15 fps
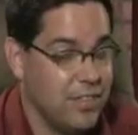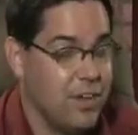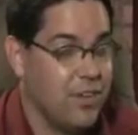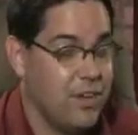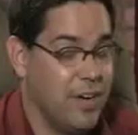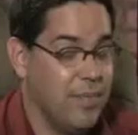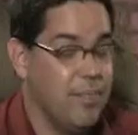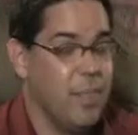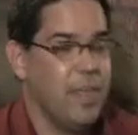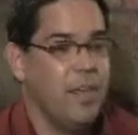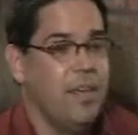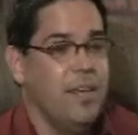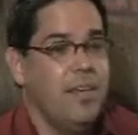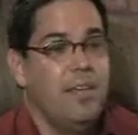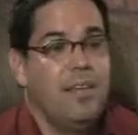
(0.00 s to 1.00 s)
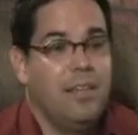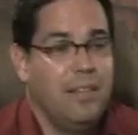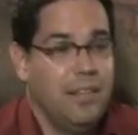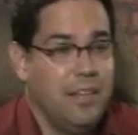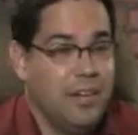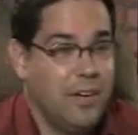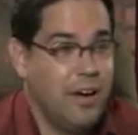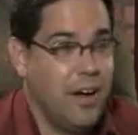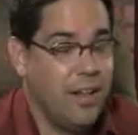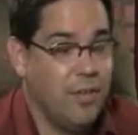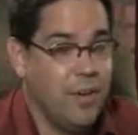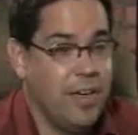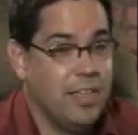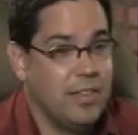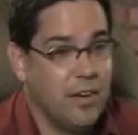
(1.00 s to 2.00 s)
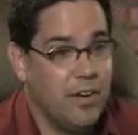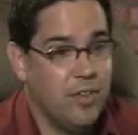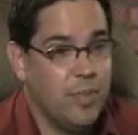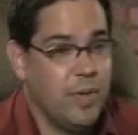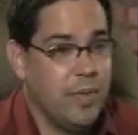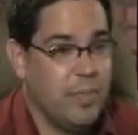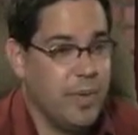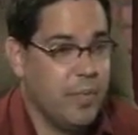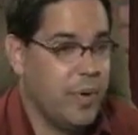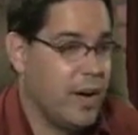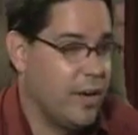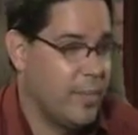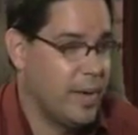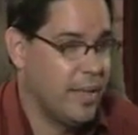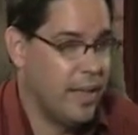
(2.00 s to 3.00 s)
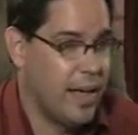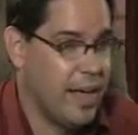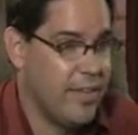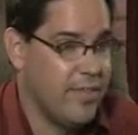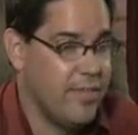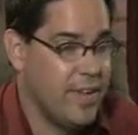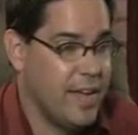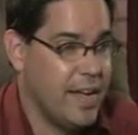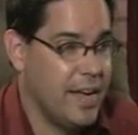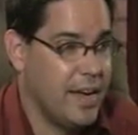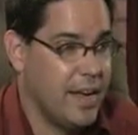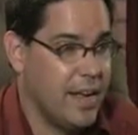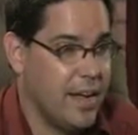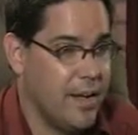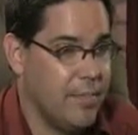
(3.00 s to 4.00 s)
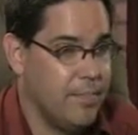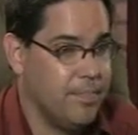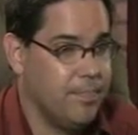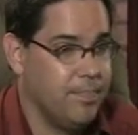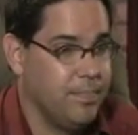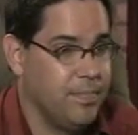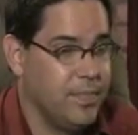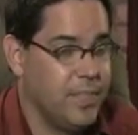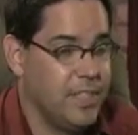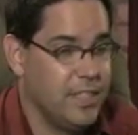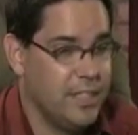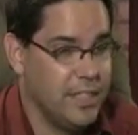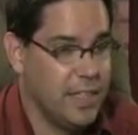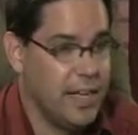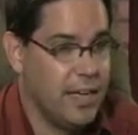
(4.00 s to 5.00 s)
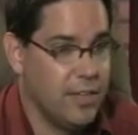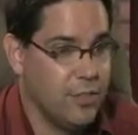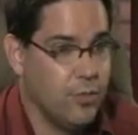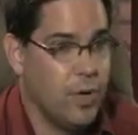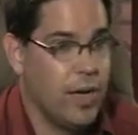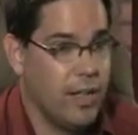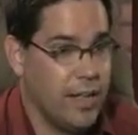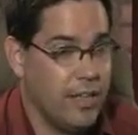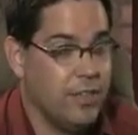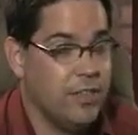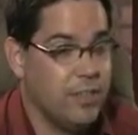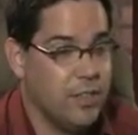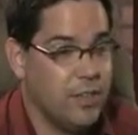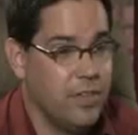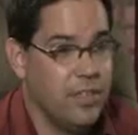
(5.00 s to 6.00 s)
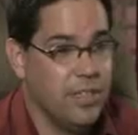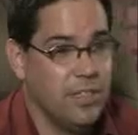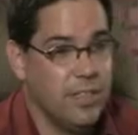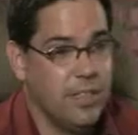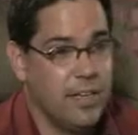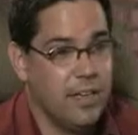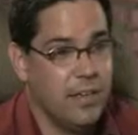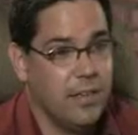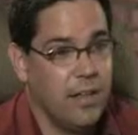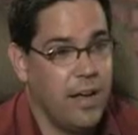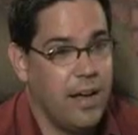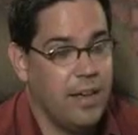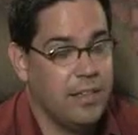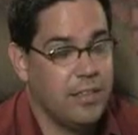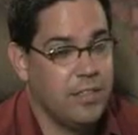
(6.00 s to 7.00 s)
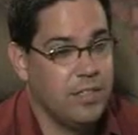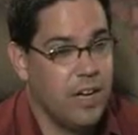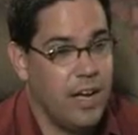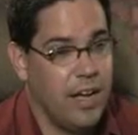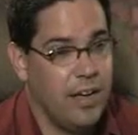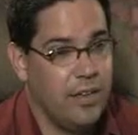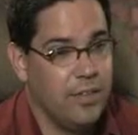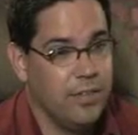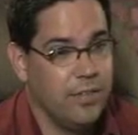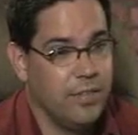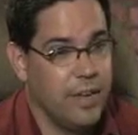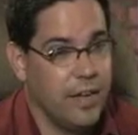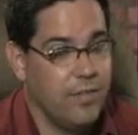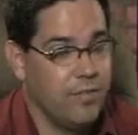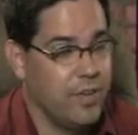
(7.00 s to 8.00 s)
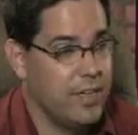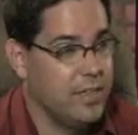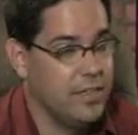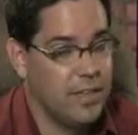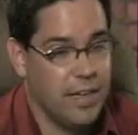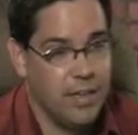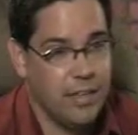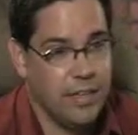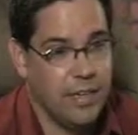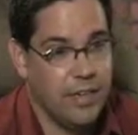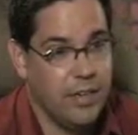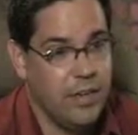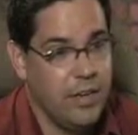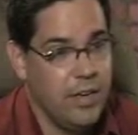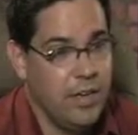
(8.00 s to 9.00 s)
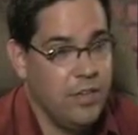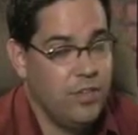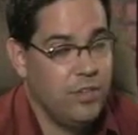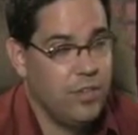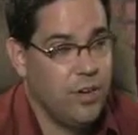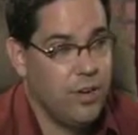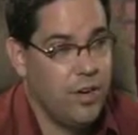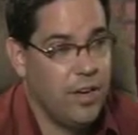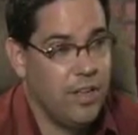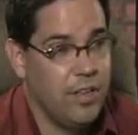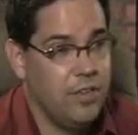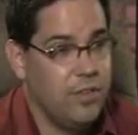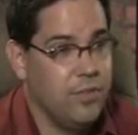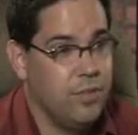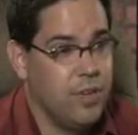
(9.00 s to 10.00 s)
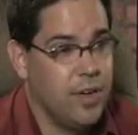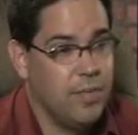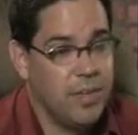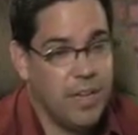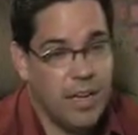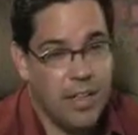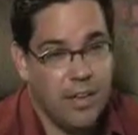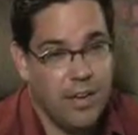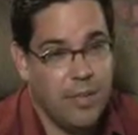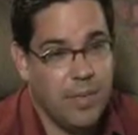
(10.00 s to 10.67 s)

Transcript: So you know, Halloween has always been a big part of my life, and Disneyland as well. I used to go to Disneyland a lot as a child and had friends down there. So the two come together.